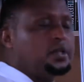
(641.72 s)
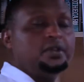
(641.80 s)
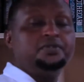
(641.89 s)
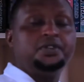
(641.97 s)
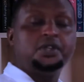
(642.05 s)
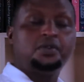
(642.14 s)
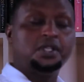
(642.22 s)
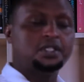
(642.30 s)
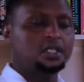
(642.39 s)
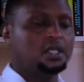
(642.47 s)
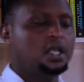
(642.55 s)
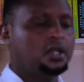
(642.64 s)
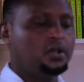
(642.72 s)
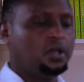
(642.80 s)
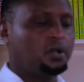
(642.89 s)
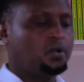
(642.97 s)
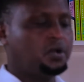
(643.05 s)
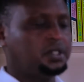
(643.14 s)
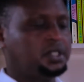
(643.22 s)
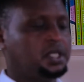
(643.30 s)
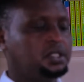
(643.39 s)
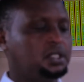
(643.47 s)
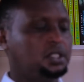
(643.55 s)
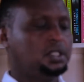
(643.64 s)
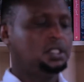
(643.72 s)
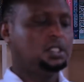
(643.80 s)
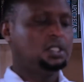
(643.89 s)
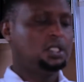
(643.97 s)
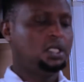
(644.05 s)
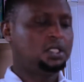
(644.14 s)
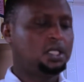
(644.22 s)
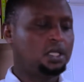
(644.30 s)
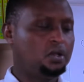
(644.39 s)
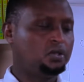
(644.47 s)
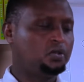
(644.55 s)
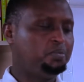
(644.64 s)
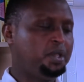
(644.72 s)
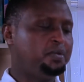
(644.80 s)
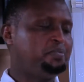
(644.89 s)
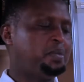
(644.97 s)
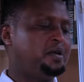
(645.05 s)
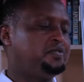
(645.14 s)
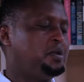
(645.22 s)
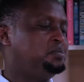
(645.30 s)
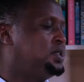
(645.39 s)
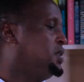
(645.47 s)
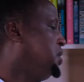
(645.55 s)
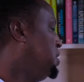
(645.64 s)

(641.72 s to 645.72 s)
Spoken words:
the frequency, the content, a signal to be performed in